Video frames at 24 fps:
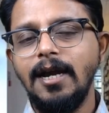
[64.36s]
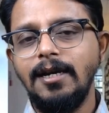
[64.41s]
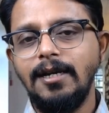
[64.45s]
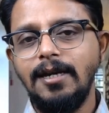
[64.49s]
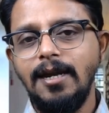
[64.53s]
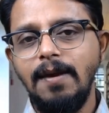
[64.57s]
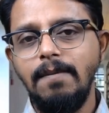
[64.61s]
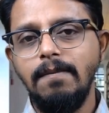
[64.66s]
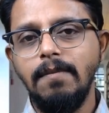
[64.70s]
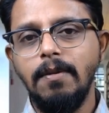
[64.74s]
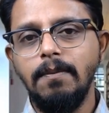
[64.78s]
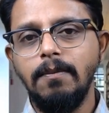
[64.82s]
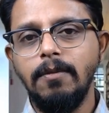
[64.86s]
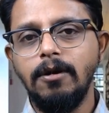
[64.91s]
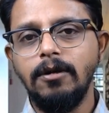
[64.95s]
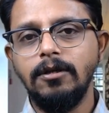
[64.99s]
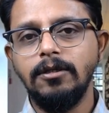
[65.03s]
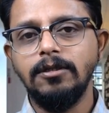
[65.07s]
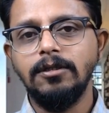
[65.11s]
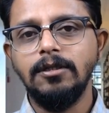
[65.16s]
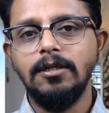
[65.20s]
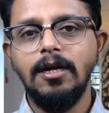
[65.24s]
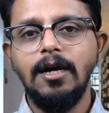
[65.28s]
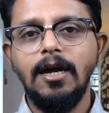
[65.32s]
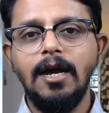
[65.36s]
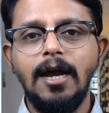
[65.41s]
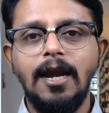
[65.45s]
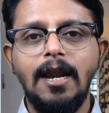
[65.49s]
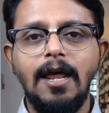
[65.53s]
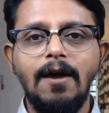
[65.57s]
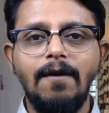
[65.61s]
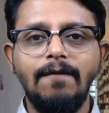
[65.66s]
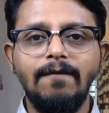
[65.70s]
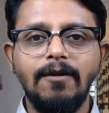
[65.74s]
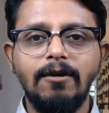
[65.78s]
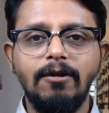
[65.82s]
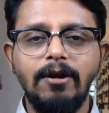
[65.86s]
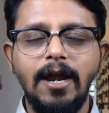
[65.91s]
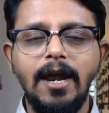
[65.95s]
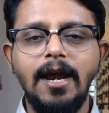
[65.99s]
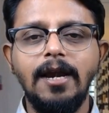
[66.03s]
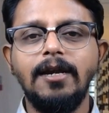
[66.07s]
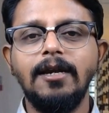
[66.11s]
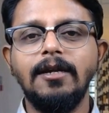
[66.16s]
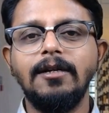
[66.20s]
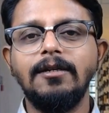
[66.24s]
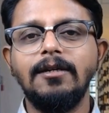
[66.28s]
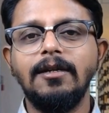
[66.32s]
and team members, and I've
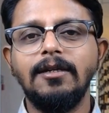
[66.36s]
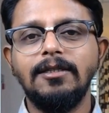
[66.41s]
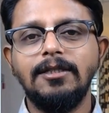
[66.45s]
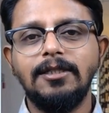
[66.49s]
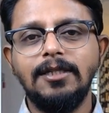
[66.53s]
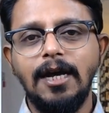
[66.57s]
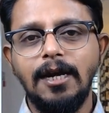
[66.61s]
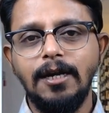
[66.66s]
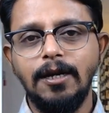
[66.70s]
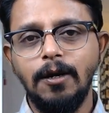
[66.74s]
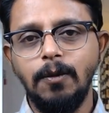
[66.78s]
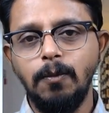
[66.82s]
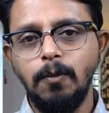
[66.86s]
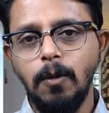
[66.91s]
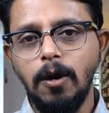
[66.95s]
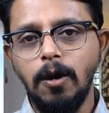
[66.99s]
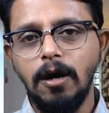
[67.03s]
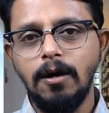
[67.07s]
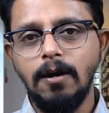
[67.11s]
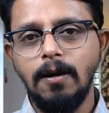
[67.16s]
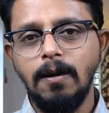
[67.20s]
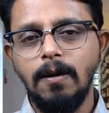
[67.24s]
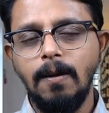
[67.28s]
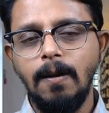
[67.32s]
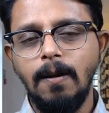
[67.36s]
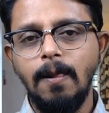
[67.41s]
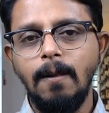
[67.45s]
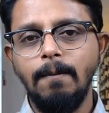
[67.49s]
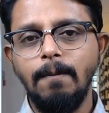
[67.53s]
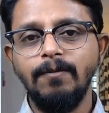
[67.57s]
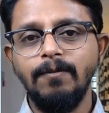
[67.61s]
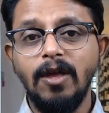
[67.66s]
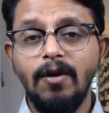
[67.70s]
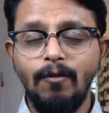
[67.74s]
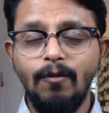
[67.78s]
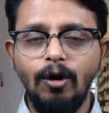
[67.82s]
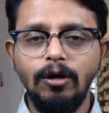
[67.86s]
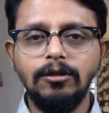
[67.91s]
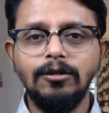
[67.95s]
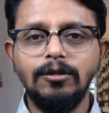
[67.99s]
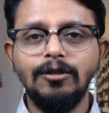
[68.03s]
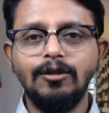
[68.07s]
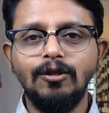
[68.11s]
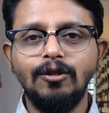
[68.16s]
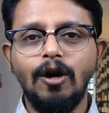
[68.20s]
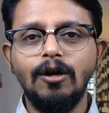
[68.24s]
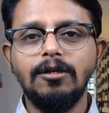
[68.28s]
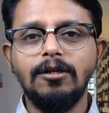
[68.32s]
created standard work. I've also
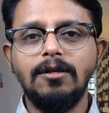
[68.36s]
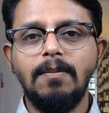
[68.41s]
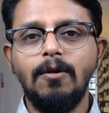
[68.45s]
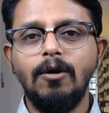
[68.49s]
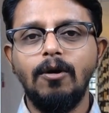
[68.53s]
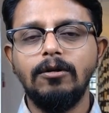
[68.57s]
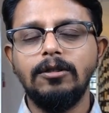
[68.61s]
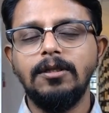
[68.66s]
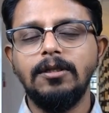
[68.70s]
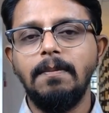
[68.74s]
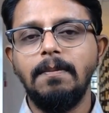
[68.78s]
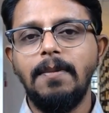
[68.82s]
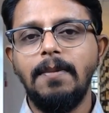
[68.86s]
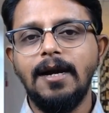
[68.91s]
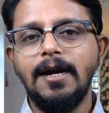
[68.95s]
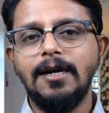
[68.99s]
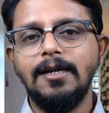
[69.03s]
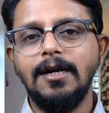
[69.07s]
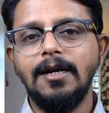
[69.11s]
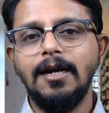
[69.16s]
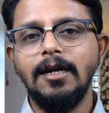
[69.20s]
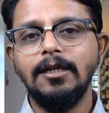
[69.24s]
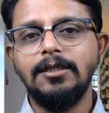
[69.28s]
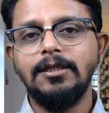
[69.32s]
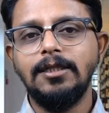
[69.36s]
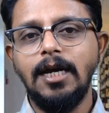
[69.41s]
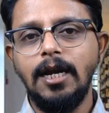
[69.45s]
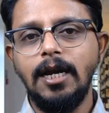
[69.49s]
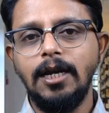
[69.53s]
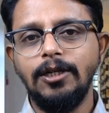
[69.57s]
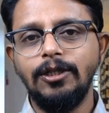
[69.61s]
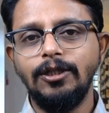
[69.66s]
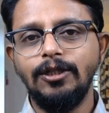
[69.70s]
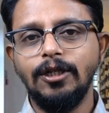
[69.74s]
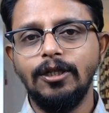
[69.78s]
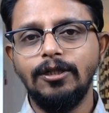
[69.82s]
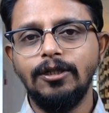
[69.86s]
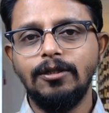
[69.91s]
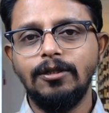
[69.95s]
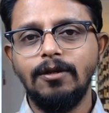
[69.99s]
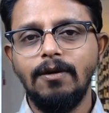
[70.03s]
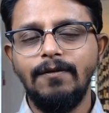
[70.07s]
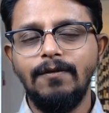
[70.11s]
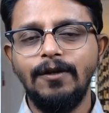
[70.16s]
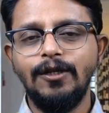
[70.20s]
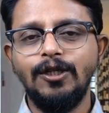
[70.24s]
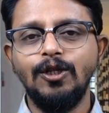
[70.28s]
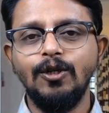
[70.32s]
talked about some practical challenges
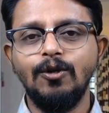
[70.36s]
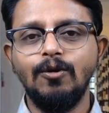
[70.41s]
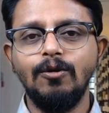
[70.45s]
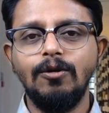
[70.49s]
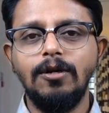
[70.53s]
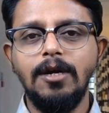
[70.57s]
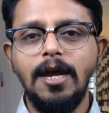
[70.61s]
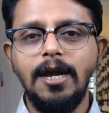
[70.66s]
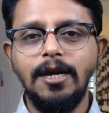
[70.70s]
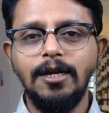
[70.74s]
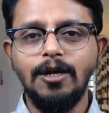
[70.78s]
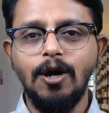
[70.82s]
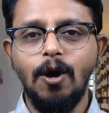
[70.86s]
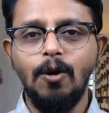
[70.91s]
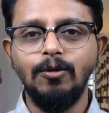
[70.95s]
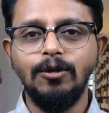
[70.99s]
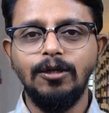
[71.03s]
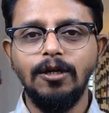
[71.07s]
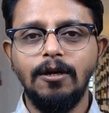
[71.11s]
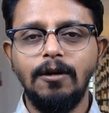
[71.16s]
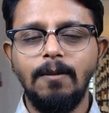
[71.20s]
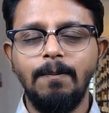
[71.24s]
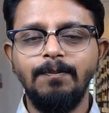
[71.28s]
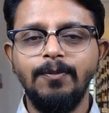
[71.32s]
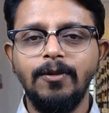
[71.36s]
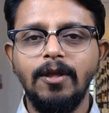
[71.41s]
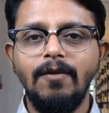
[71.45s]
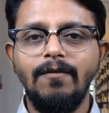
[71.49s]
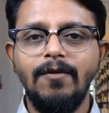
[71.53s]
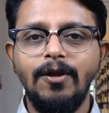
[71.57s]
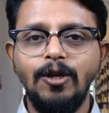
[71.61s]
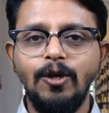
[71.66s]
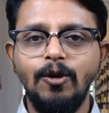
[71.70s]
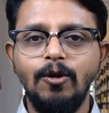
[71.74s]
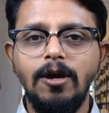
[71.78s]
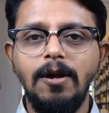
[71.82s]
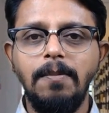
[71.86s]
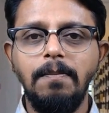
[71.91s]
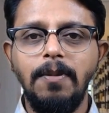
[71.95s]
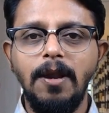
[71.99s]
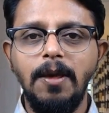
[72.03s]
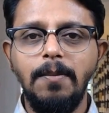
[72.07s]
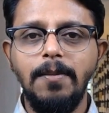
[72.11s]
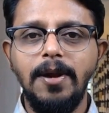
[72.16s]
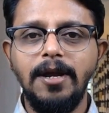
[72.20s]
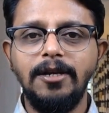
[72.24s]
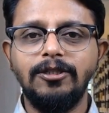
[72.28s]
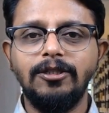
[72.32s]
which you could encounter when you
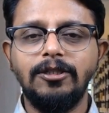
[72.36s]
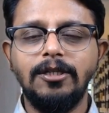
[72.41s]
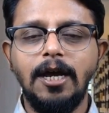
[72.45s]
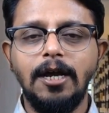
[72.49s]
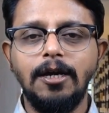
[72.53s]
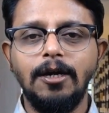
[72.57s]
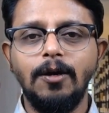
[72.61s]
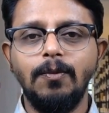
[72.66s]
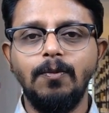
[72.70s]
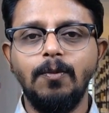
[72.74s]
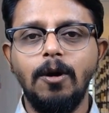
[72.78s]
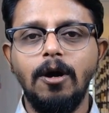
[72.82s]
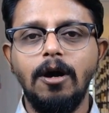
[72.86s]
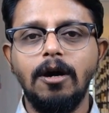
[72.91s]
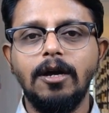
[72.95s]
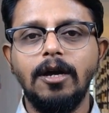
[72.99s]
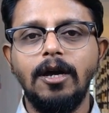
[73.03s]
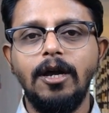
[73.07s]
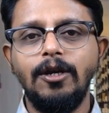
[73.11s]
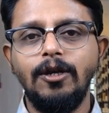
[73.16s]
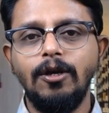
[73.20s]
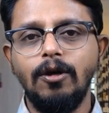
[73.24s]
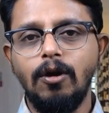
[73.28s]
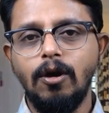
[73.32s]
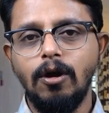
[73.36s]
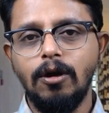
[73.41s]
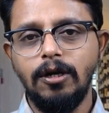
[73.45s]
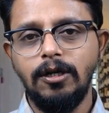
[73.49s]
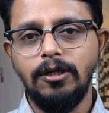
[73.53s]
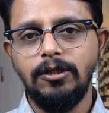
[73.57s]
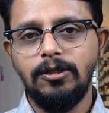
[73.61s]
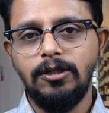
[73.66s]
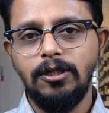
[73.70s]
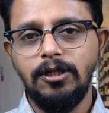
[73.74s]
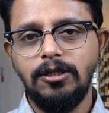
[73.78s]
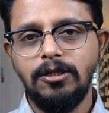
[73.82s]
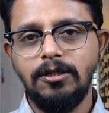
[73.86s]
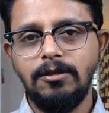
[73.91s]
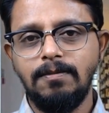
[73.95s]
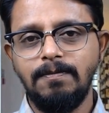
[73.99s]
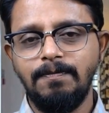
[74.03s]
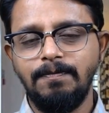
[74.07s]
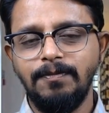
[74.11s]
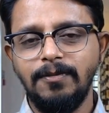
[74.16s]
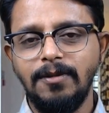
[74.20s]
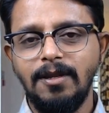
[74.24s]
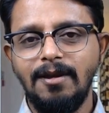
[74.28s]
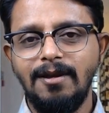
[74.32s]
implement standard work in your organization.
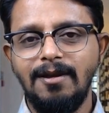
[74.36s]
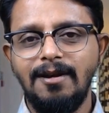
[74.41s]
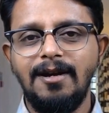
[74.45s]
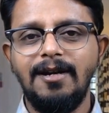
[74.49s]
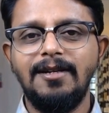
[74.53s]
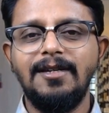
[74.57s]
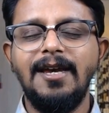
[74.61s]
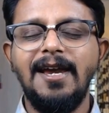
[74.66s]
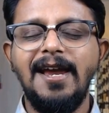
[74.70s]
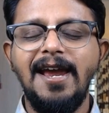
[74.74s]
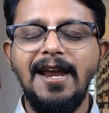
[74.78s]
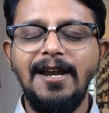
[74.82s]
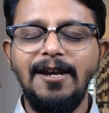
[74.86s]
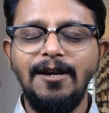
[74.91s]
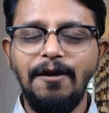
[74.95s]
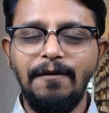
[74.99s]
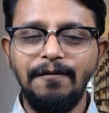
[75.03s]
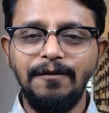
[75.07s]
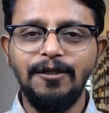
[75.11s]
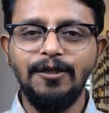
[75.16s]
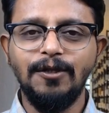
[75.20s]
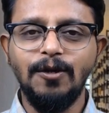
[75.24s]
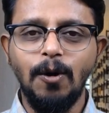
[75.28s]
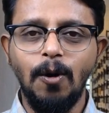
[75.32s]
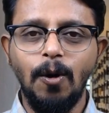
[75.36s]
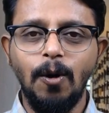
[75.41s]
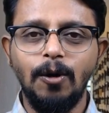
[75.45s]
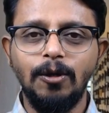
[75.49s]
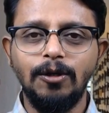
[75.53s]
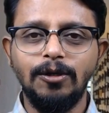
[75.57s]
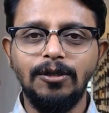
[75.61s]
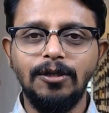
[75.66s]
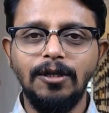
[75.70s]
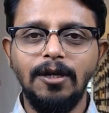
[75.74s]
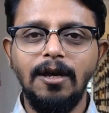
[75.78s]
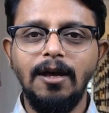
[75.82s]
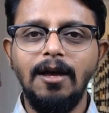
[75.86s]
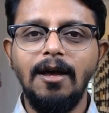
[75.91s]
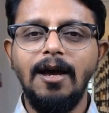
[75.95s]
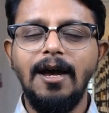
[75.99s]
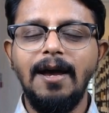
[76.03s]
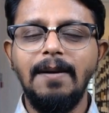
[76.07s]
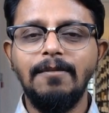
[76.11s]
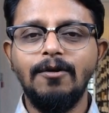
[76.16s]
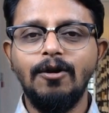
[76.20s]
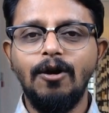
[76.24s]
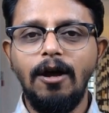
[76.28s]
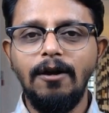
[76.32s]
At the end of this course,
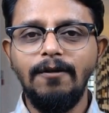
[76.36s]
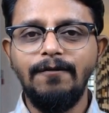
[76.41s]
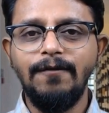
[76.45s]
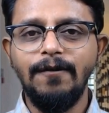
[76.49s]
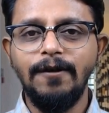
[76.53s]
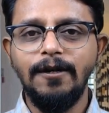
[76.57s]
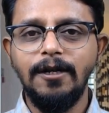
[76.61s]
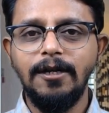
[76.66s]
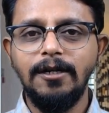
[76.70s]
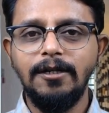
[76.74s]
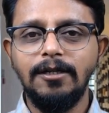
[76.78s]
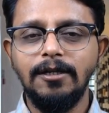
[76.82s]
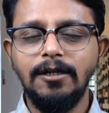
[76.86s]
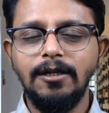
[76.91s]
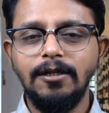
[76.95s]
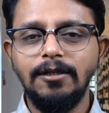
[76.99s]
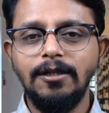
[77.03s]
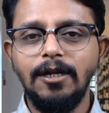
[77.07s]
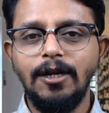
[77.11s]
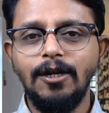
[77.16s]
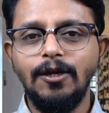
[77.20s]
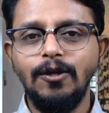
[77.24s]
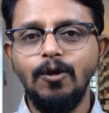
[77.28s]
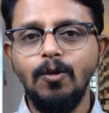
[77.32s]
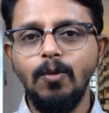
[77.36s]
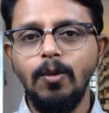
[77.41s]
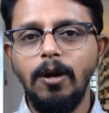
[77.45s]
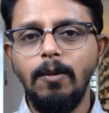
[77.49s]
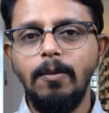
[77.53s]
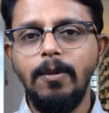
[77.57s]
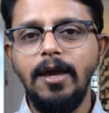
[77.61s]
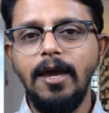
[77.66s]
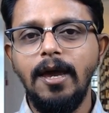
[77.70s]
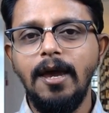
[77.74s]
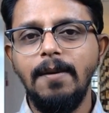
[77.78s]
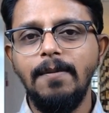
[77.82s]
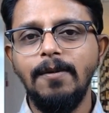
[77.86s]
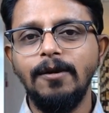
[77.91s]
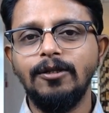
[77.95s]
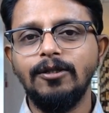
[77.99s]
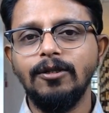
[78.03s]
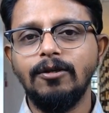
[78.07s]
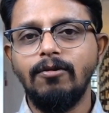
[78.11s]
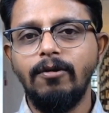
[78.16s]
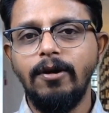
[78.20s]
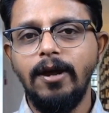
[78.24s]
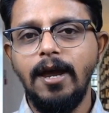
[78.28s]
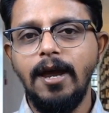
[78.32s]
I'm confident that you will be able to
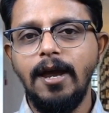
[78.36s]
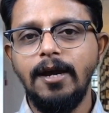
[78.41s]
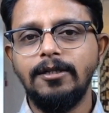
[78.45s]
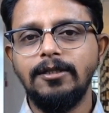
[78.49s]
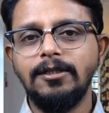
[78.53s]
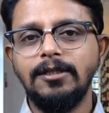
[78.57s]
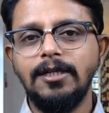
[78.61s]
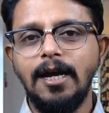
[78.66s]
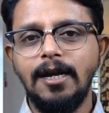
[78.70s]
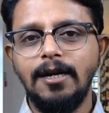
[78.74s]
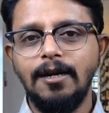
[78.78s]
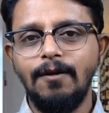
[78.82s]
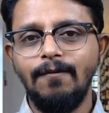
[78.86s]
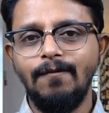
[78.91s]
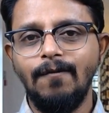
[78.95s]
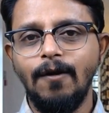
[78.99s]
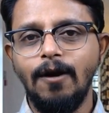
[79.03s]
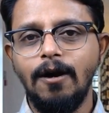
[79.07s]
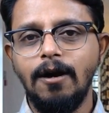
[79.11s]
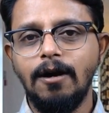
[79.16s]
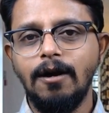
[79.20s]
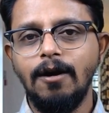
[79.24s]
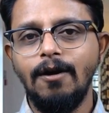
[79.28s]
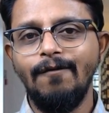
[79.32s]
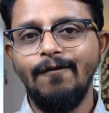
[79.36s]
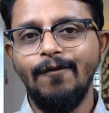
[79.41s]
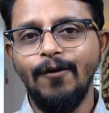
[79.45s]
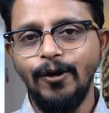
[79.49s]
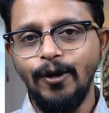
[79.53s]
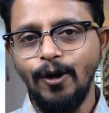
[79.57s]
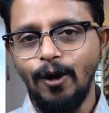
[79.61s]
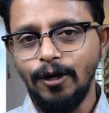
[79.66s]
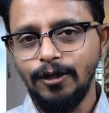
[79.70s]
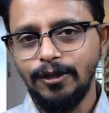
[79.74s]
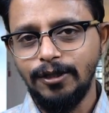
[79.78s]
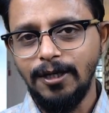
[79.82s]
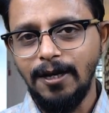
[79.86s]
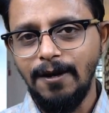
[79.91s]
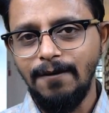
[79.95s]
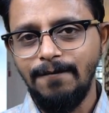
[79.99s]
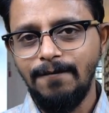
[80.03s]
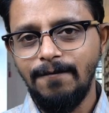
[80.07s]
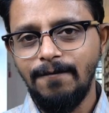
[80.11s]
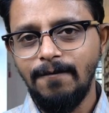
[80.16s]
create standard work for yourself.